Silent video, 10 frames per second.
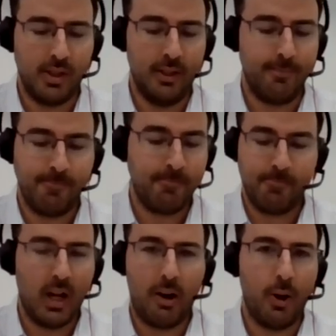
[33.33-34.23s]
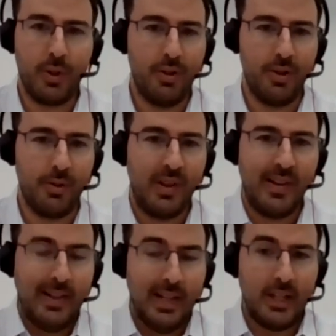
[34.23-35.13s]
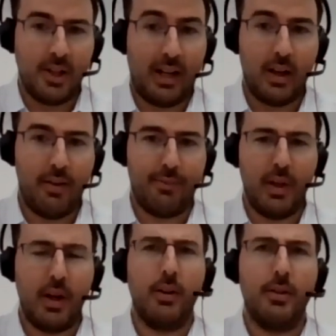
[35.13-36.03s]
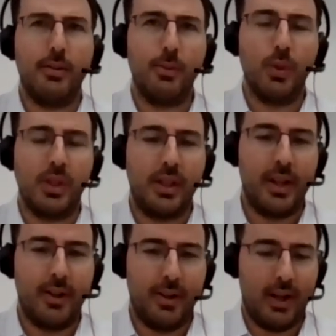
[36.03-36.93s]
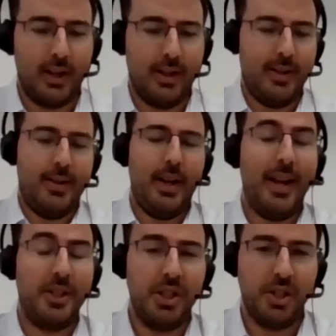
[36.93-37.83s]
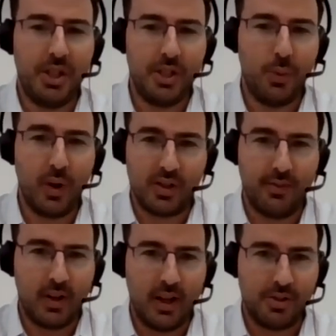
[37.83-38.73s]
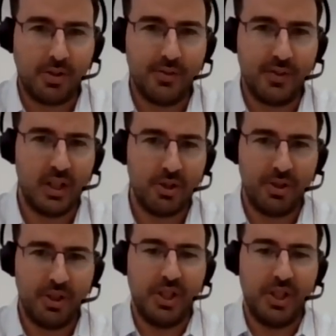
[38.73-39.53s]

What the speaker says: I don't know what you do. So that kind of, you know, was, you know, and she works in the financial service industry.